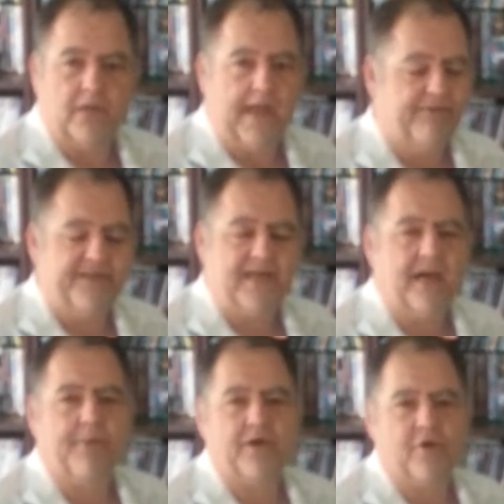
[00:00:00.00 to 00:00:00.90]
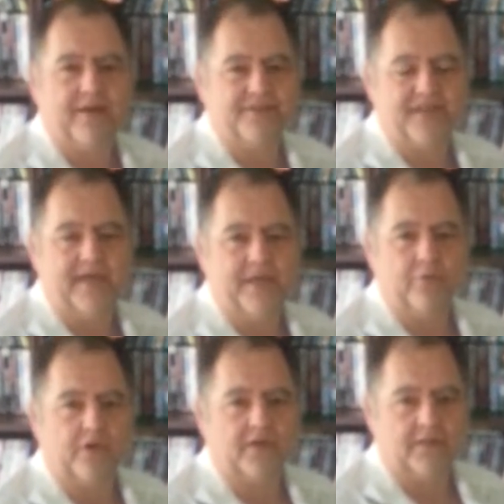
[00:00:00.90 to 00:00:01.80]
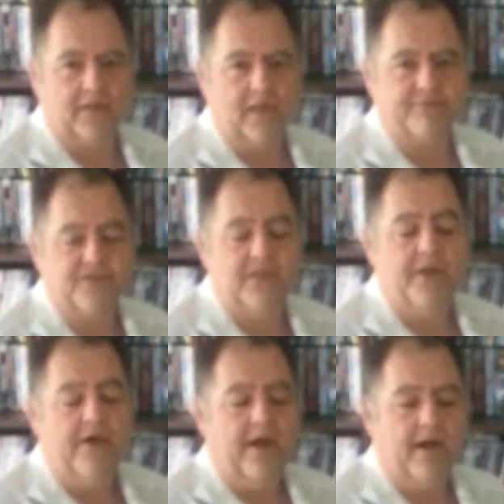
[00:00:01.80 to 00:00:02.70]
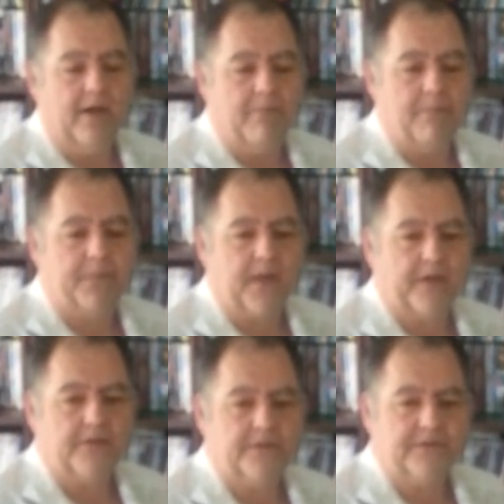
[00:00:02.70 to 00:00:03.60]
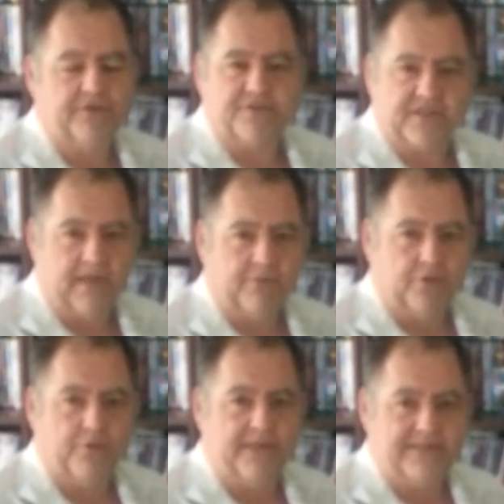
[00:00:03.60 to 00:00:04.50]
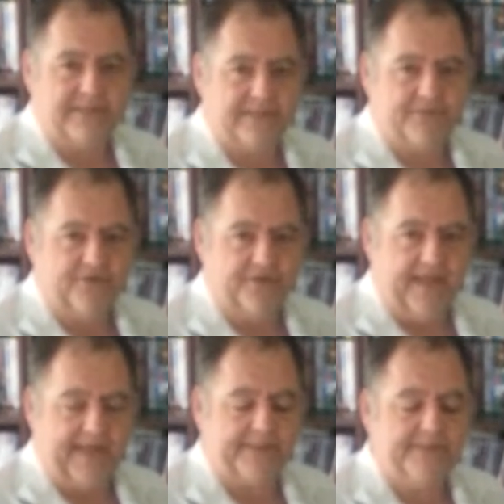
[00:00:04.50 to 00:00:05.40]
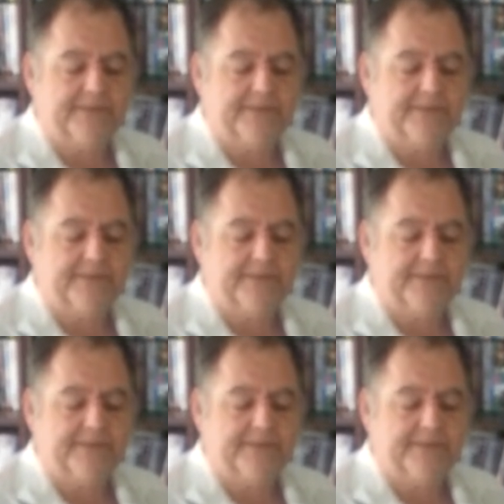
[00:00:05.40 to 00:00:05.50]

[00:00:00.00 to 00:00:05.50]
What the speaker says: every time I go outside I wear gloves. There are a couple of reasons for that.